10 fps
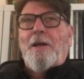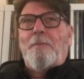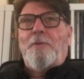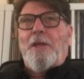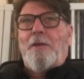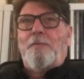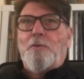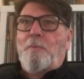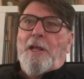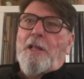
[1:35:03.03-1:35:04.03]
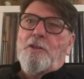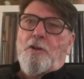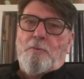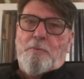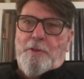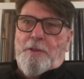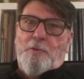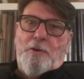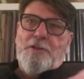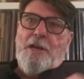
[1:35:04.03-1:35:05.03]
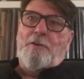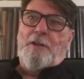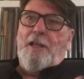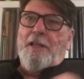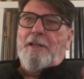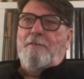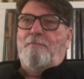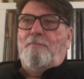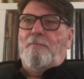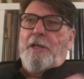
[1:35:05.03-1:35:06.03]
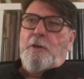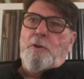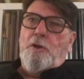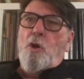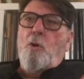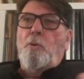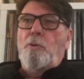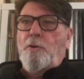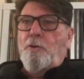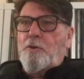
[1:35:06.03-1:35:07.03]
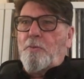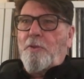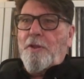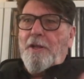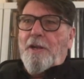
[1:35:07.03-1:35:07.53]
Think if somebody else had come with it, would have sounded like Liquid Gold or something,